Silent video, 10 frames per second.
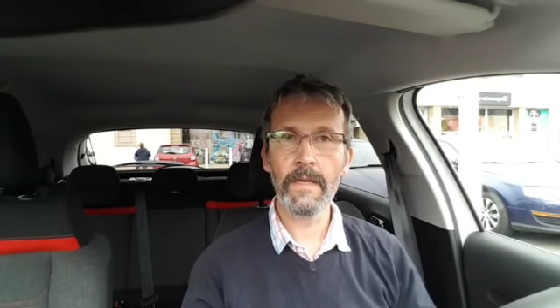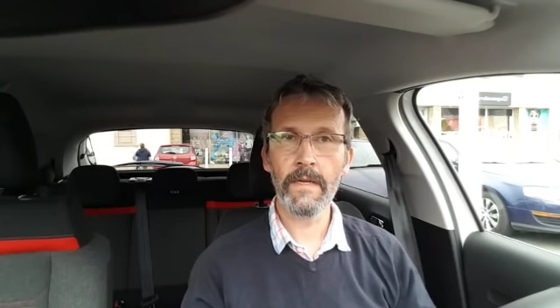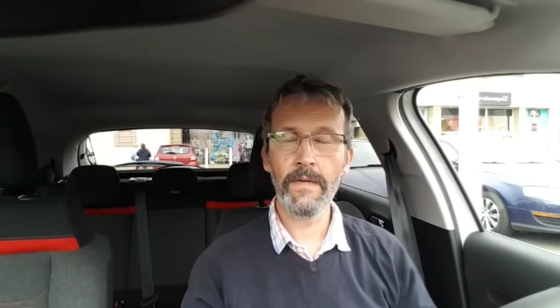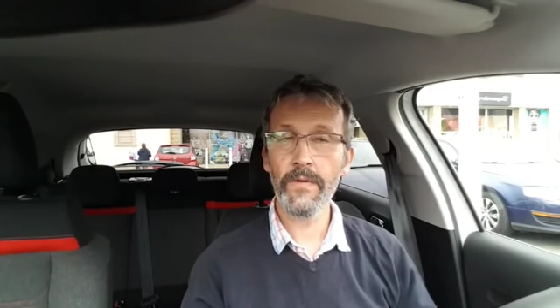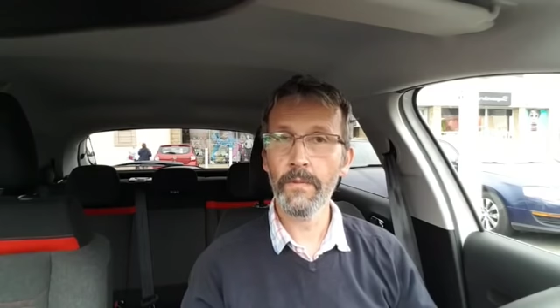
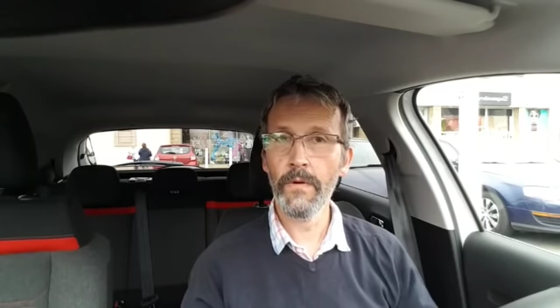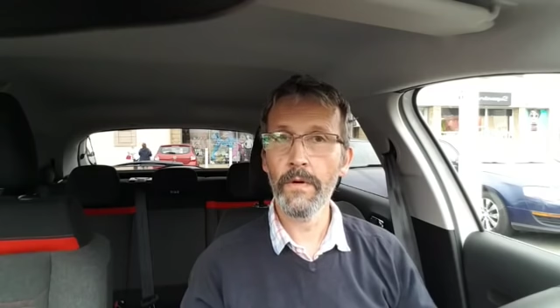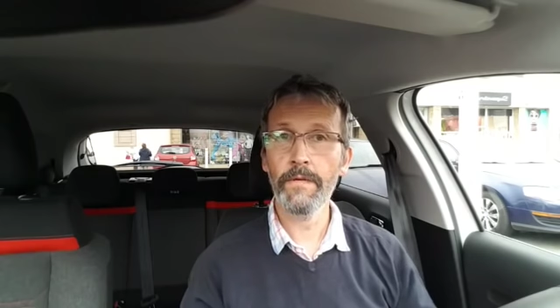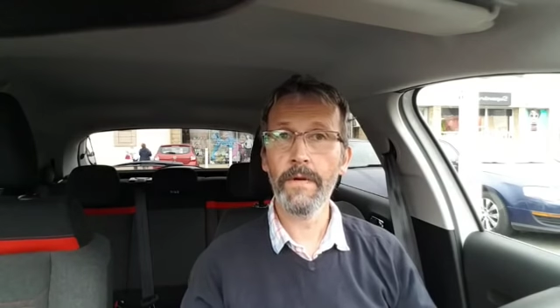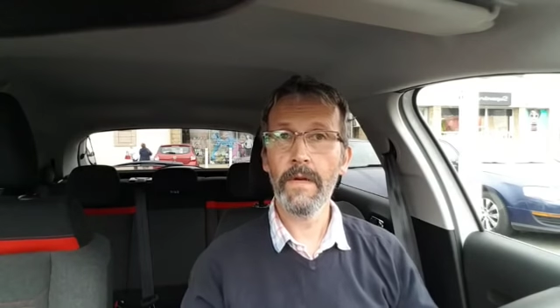at least
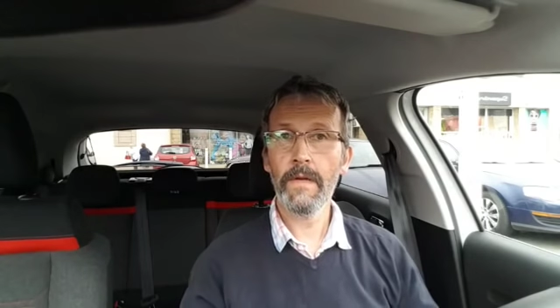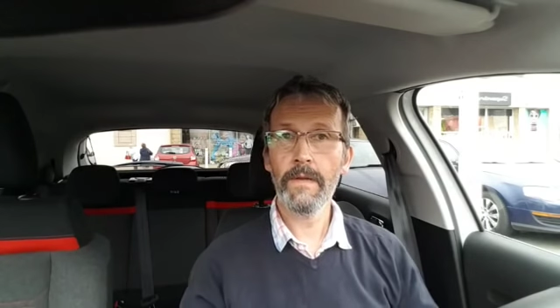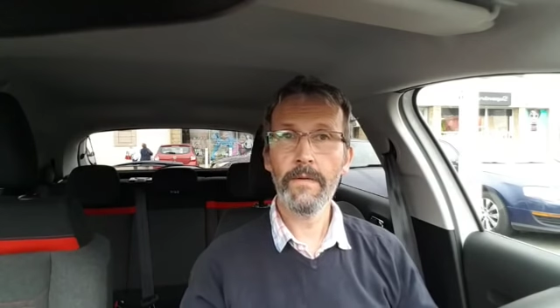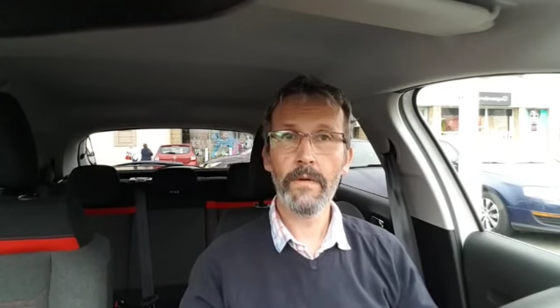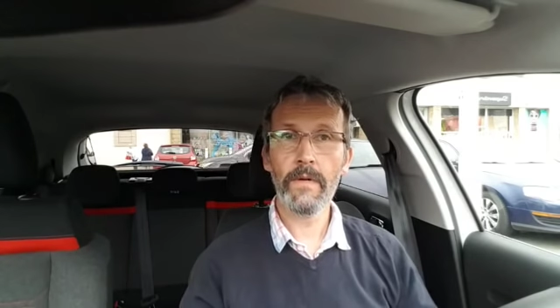remove
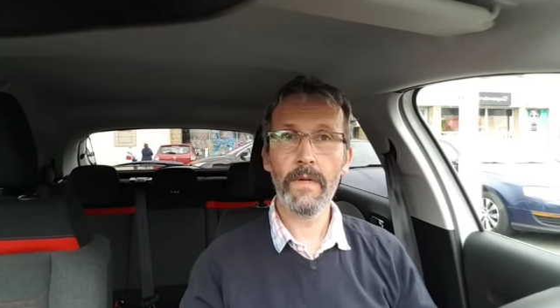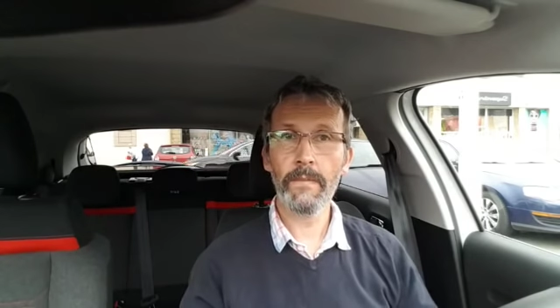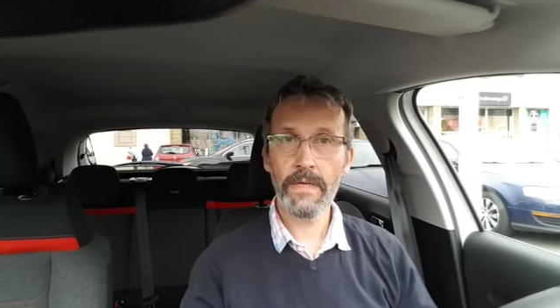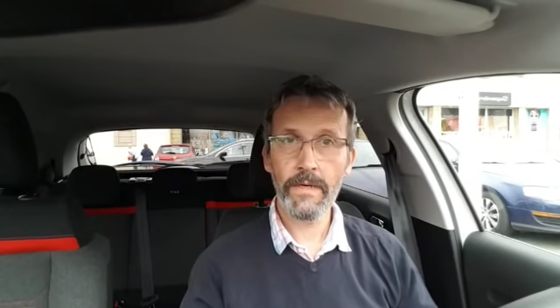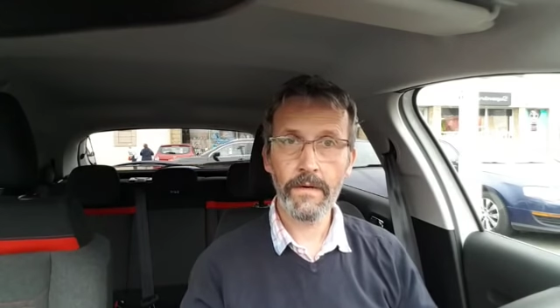the nuclear
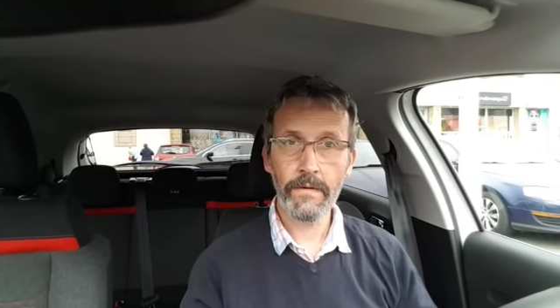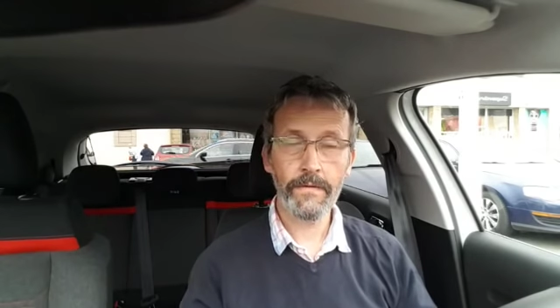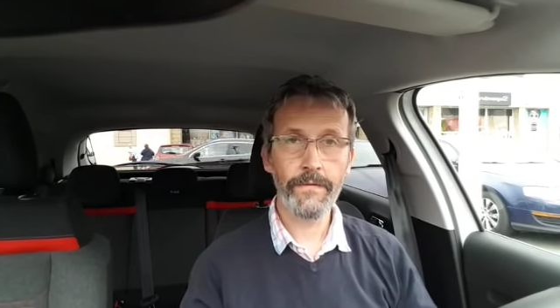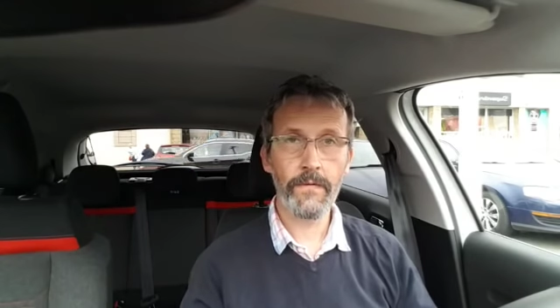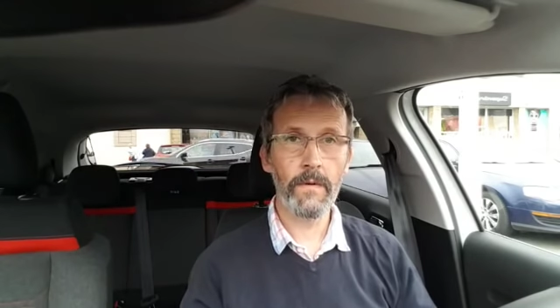missiles
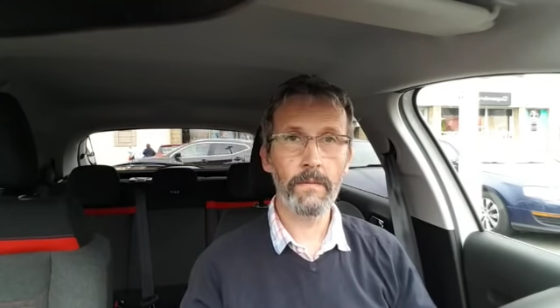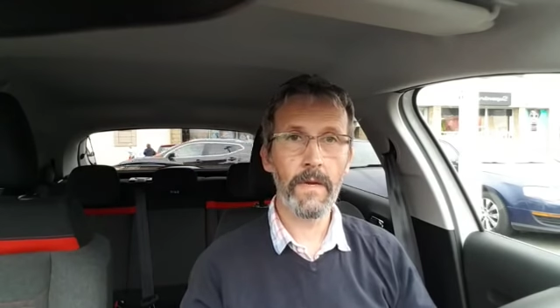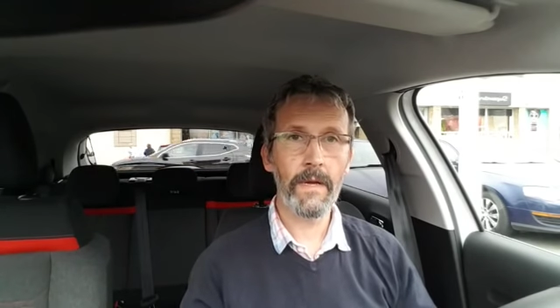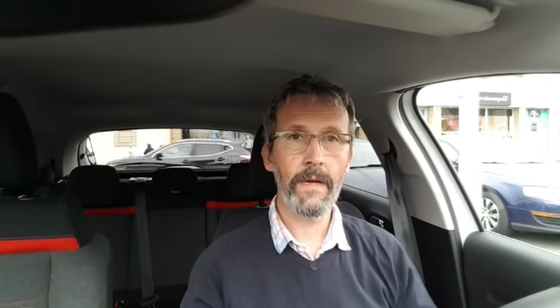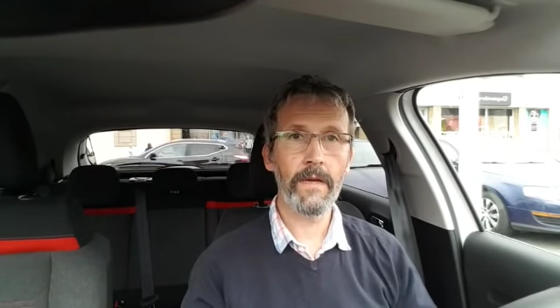
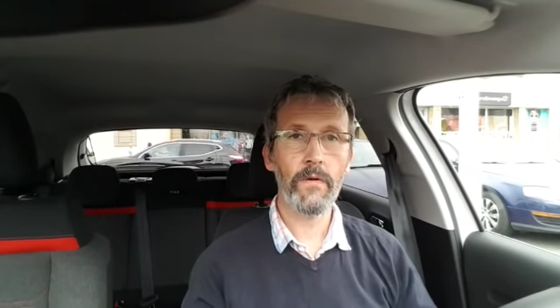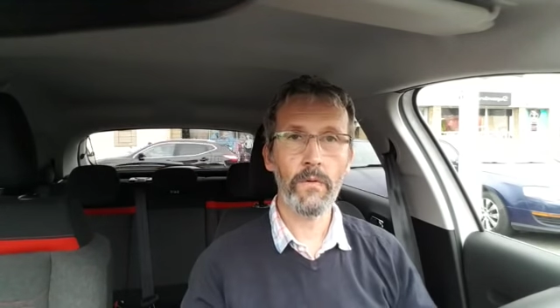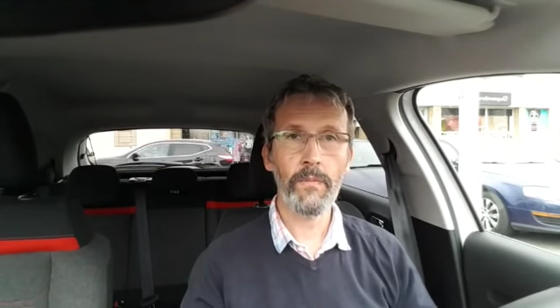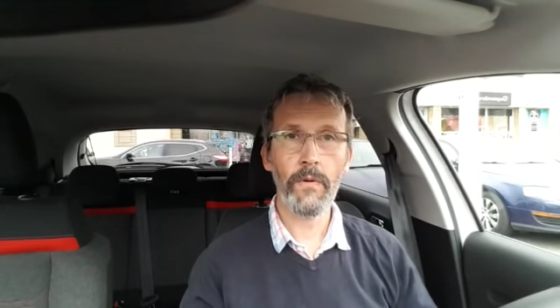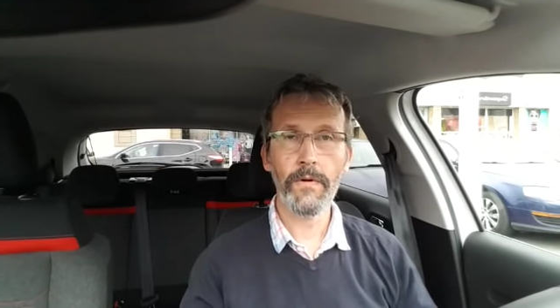from
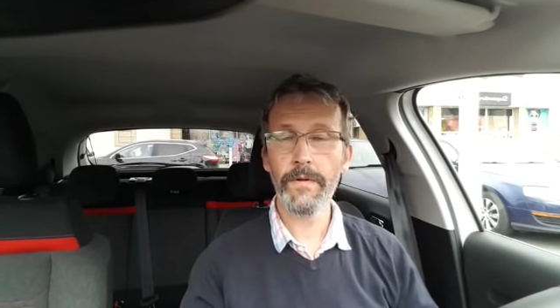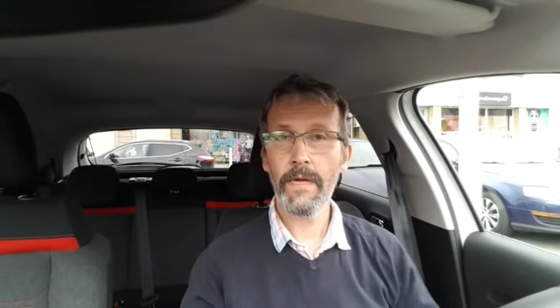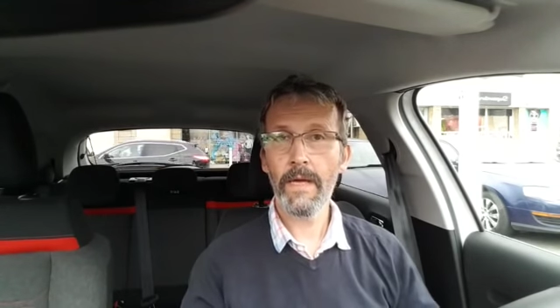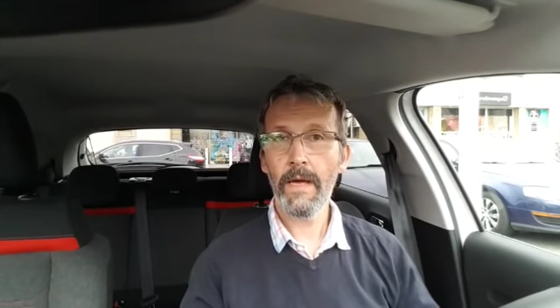Coolport